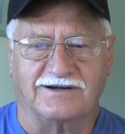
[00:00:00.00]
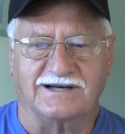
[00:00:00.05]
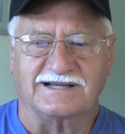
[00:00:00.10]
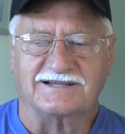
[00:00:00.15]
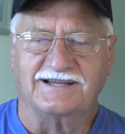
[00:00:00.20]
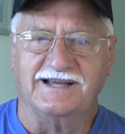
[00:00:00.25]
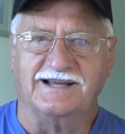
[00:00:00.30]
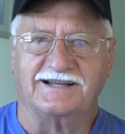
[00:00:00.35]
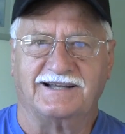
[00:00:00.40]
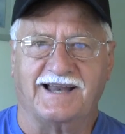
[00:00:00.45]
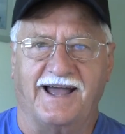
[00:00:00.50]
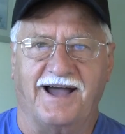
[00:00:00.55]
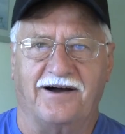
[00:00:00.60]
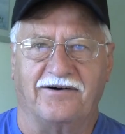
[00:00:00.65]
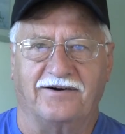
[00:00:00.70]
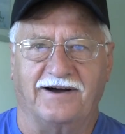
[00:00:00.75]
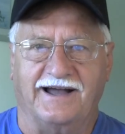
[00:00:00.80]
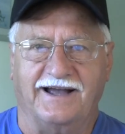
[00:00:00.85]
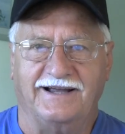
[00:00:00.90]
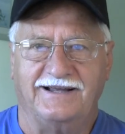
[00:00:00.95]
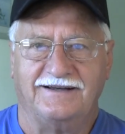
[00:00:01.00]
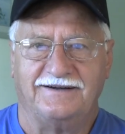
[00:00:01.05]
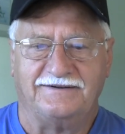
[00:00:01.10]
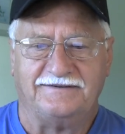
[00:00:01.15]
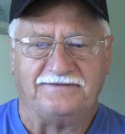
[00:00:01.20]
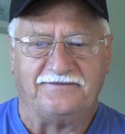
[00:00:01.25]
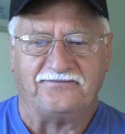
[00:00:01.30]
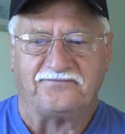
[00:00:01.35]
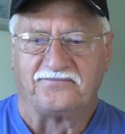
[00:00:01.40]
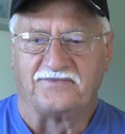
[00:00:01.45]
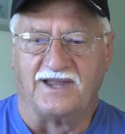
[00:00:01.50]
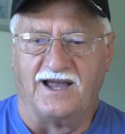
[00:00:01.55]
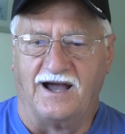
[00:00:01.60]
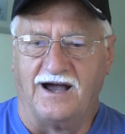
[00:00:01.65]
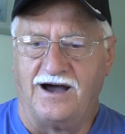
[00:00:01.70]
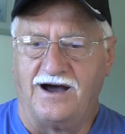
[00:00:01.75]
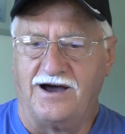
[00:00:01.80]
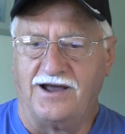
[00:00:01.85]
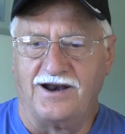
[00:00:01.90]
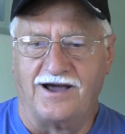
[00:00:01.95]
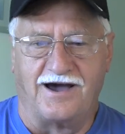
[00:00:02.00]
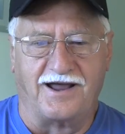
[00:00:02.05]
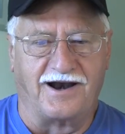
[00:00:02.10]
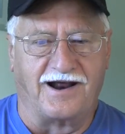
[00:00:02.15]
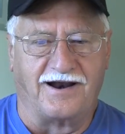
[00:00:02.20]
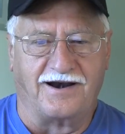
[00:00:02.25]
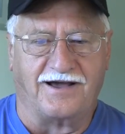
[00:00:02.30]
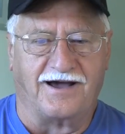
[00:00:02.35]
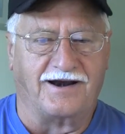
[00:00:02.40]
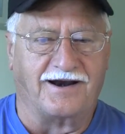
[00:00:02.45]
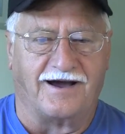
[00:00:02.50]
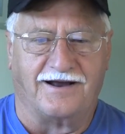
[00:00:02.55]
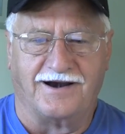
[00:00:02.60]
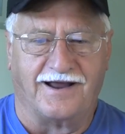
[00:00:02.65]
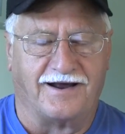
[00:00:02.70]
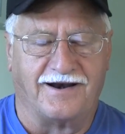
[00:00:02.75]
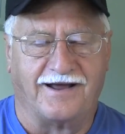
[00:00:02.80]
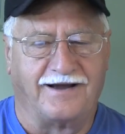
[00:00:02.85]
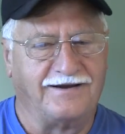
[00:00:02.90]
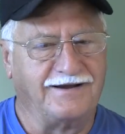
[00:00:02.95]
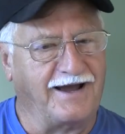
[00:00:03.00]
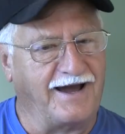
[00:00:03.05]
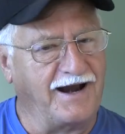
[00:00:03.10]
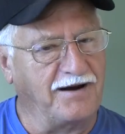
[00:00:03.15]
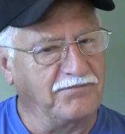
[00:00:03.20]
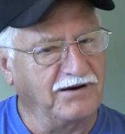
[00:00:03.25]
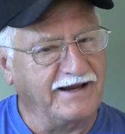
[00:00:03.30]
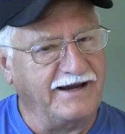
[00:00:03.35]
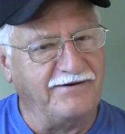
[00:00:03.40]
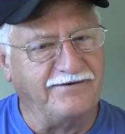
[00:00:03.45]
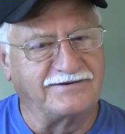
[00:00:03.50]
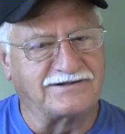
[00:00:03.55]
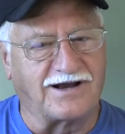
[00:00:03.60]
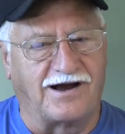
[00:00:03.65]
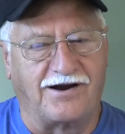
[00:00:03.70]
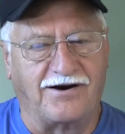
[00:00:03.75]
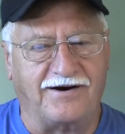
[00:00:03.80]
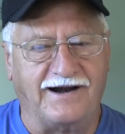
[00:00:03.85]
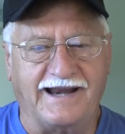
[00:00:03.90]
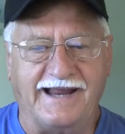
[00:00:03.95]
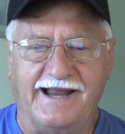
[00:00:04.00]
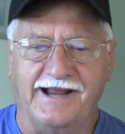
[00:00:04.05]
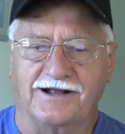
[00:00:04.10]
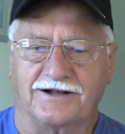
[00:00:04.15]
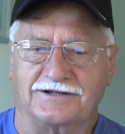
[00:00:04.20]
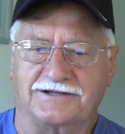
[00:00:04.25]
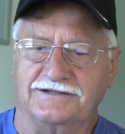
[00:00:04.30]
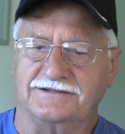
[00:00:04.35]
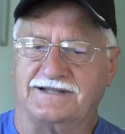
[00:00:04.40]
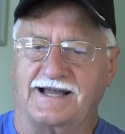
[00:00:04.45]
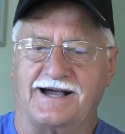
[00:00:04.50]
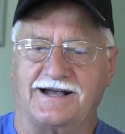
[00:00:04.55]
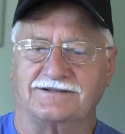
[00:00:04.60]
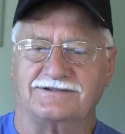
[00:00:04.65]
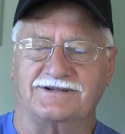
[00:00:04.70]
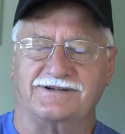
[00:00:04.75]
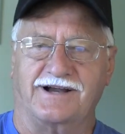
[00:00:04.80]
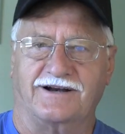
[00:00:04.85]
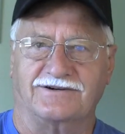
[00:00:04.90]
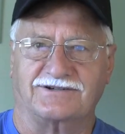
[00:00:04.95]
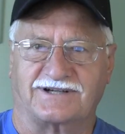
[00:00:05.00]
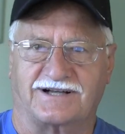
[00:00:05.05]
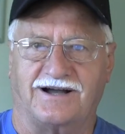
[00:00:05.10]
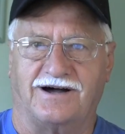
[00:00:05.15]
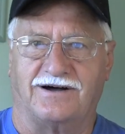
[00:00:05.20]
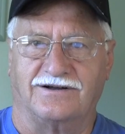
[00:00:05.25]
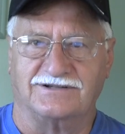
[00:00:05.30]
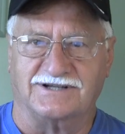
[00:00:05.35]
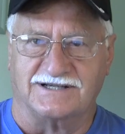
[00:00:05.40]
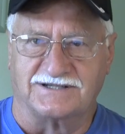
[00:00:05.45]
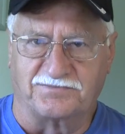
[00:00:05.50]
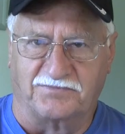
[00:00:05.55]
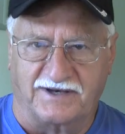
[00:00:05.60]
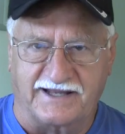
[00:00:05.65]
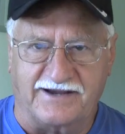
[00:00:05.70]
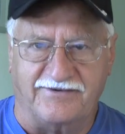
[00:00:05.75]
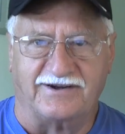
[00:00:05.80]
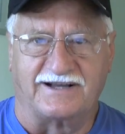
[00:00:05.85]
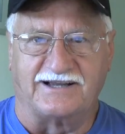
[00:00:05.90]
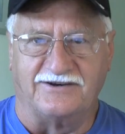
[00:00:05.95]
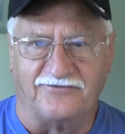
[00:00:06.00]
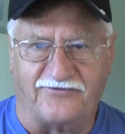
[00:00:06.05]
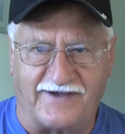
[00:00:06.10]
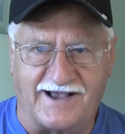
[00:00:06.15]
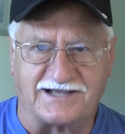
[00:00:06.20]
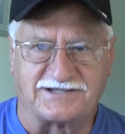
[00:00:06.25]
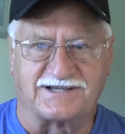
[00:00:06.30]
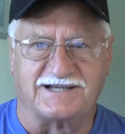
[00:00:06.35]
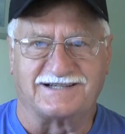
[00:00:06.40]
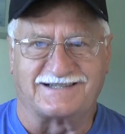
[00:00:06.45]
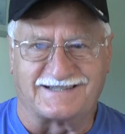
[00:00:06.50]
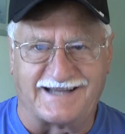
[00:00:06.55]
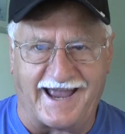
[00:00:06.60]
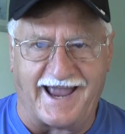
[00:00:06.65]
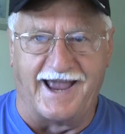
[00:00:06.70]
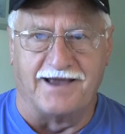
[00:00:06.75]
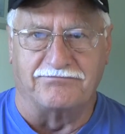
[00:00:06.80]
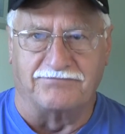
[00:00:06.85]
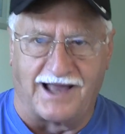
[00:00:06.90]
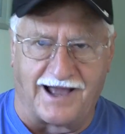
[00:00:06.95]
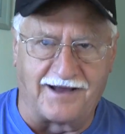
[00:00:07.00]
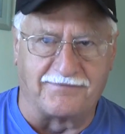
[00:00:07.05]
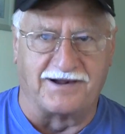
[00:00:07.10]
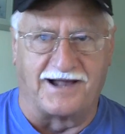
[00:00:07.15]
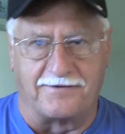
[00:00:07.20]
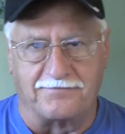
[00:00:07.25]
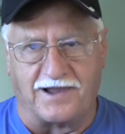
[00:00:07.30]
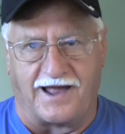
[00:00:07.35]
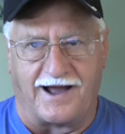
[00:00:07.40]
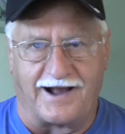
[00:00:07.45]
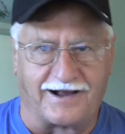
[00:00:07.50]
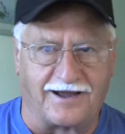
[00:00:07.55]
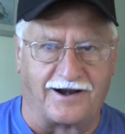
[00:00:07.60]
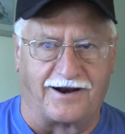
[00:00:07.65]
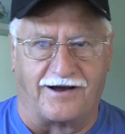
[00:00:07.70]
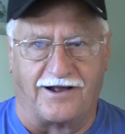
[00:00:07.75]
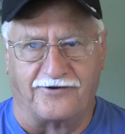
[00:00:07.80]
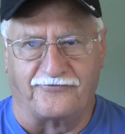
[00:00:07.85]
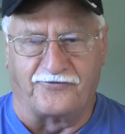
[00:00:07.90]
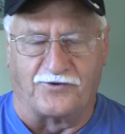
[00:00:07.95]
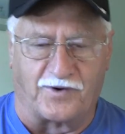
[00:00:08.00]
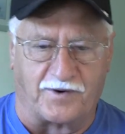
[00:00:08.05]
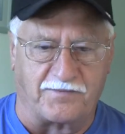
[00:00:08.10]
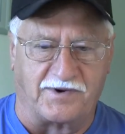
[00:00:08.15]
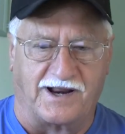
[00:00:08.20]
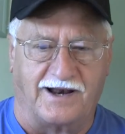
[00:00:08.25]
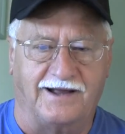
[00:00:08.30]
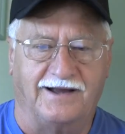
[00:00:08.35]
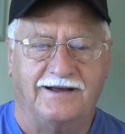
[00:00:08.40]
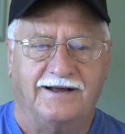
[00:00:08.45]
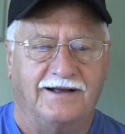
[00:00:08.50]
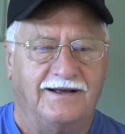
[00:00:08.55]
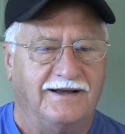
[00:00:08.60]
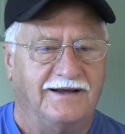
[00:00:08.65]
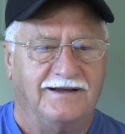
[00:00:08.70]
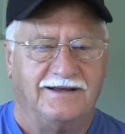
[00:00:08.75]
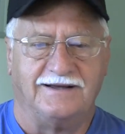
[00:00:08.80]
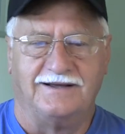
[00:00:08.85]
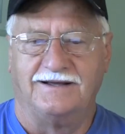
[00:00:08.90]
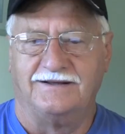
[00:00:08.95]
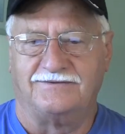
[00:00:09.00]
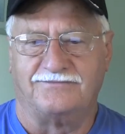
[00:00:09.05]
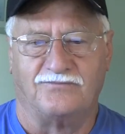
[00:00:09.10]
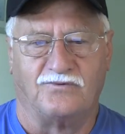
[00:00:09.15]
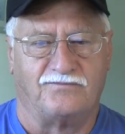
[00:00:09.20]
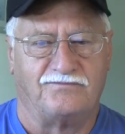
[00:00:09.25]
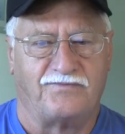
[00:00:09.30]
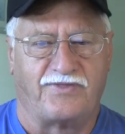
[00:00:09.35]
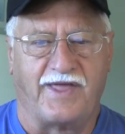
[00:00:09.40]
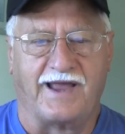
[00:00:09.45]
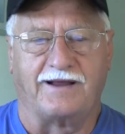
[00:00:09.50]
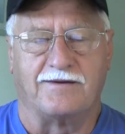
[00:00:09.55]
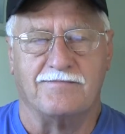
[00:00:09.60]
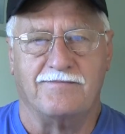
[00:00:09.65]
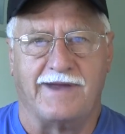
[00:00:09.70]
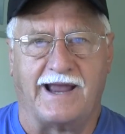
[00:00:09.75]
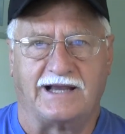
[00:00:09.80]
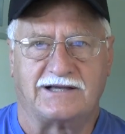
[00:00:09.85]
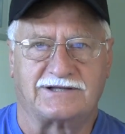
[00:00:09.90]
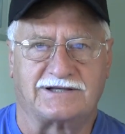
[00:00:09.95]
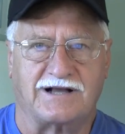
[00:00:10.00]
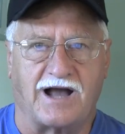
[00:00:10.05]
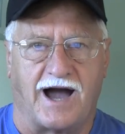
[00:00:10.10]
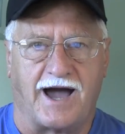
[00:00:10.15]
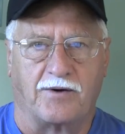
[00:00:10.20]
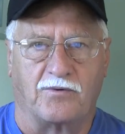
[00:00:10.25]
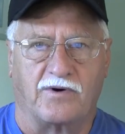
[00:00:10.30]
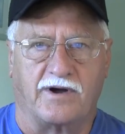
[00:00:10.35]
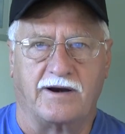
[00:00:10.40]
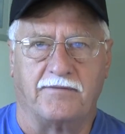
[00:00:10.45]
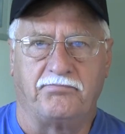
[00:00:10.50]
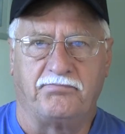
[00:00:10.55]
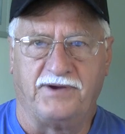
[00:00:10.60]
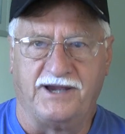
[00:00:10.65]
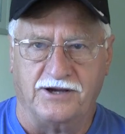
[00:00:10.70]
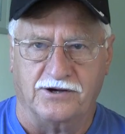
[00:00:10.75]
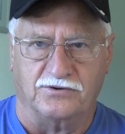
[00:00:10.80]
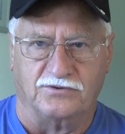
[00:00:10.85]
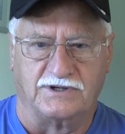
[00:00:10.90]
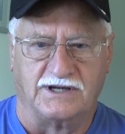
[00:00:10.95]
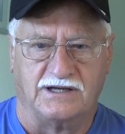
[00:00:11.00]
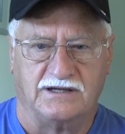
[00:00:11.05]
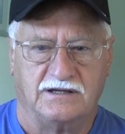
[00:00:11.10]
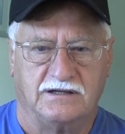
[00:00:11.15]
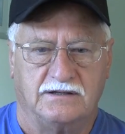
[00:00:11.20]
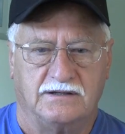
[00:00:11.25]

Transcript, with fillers: want to see it that way. No, no, no, no, no, no, no. You gotta believe it's already healed 2,000 years ago. Just believe it, confess it, say it, blah, blah, blah. I got all the formula. And I think makes God want to puke